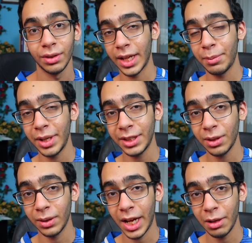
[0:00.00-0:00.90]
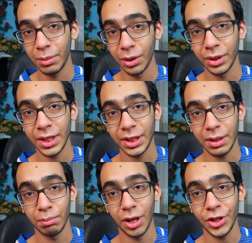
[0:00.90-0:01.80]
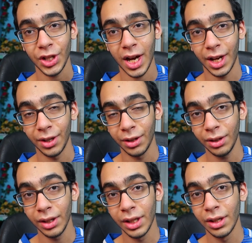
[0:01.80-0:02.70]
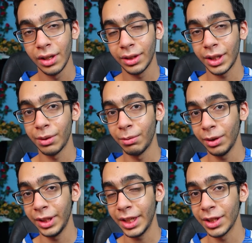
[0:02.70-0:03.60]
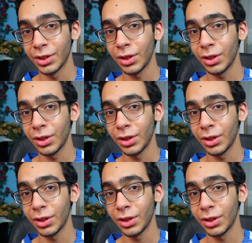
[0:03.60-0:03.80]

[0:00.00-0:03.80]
That makes their liability seem much higher than it really is.